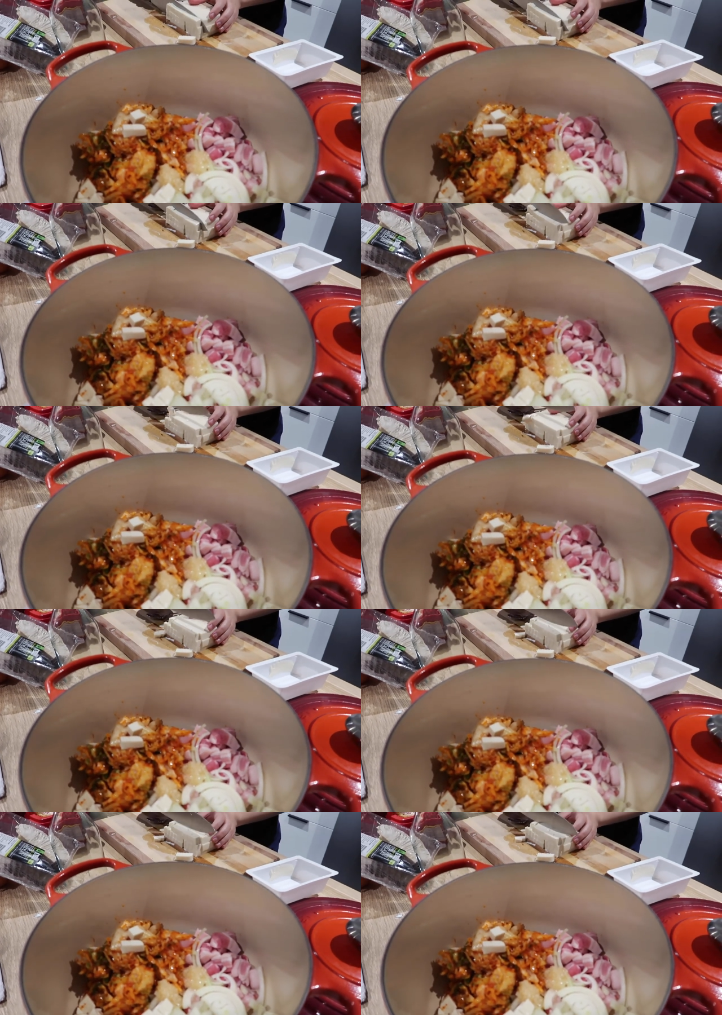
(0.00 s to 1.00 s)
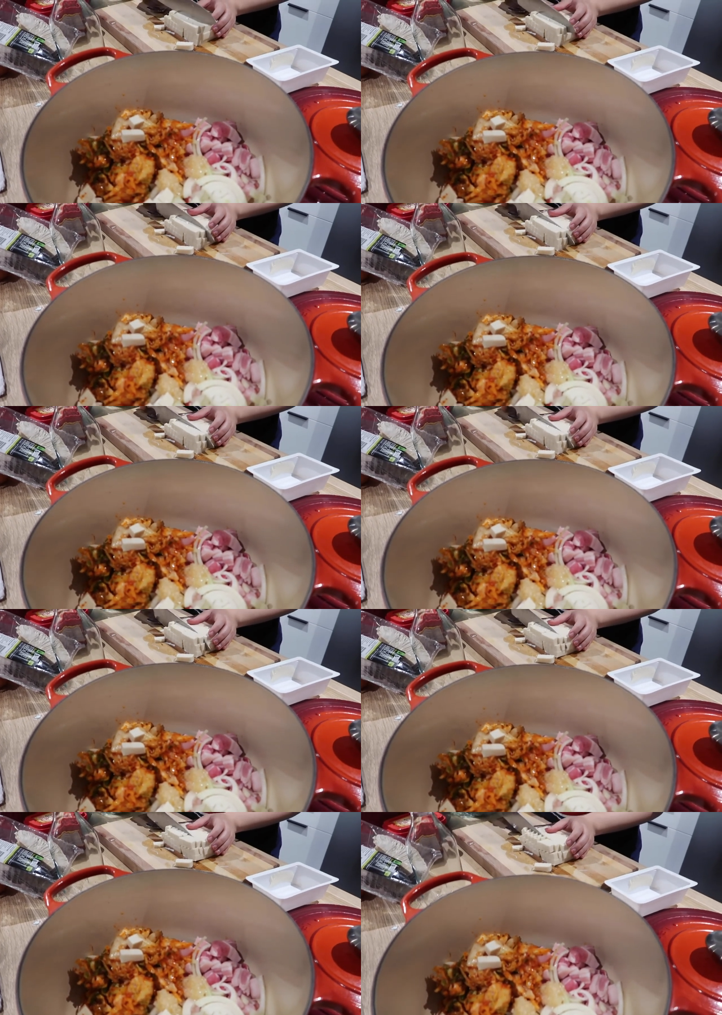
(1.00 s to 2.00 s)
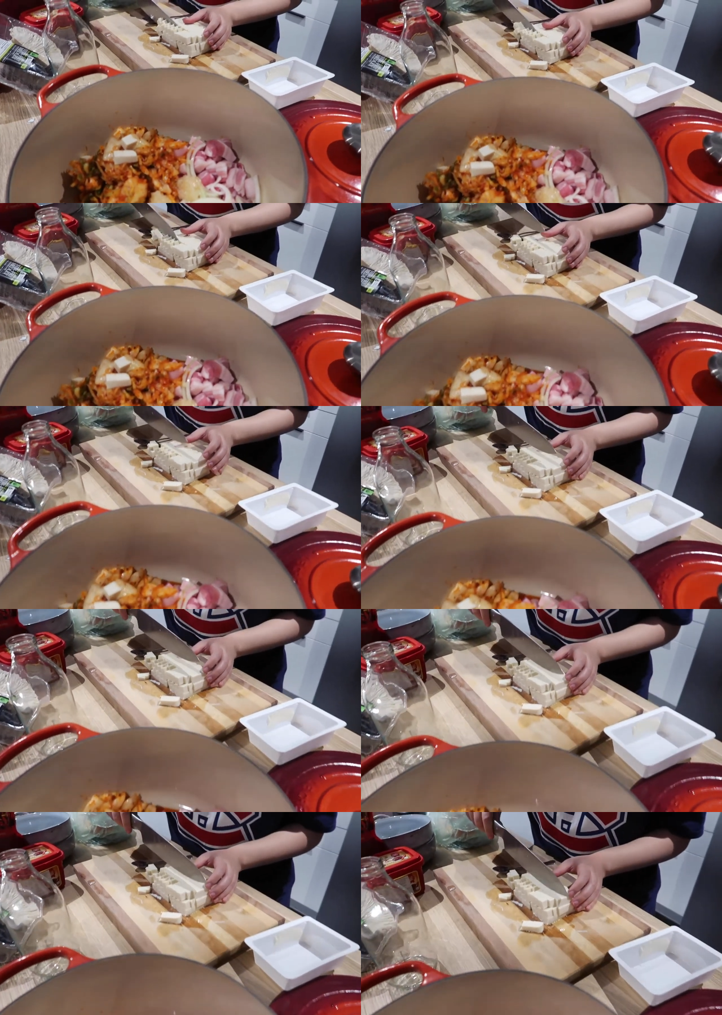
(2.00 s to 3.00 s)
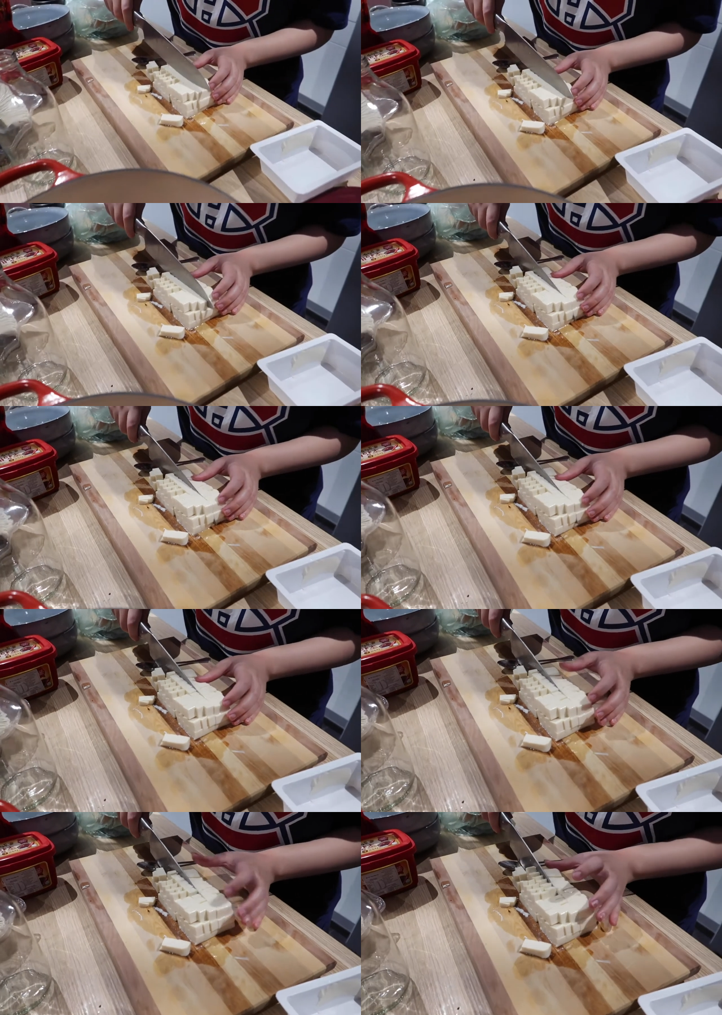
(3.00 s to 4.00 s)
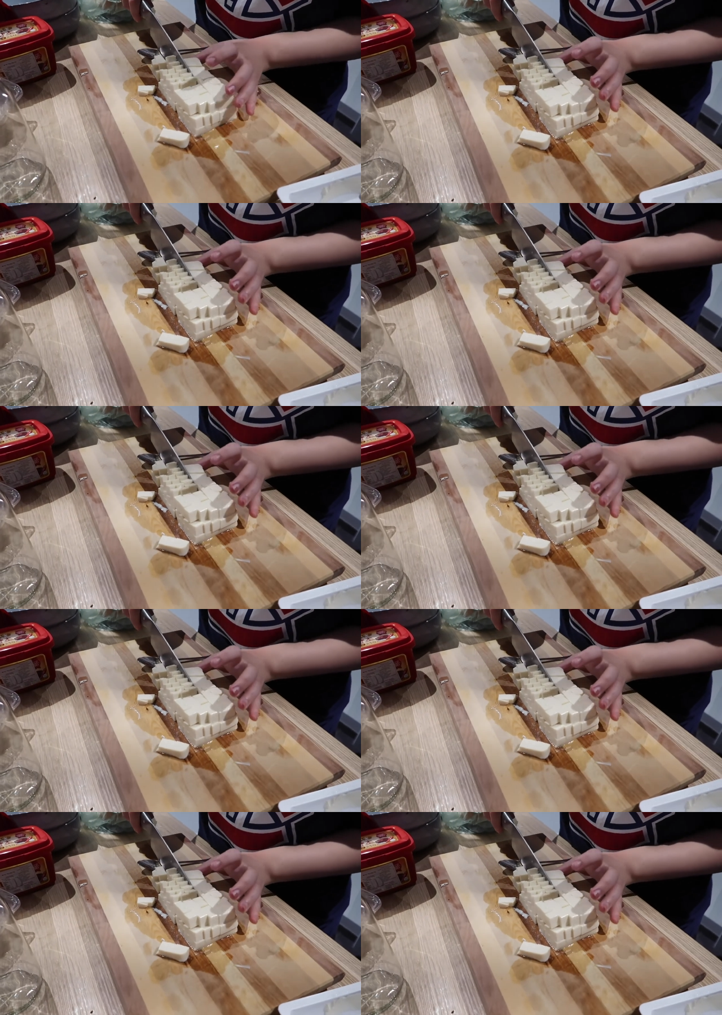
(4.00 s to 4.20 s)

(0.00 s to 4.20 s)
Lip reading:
(no speaker visible)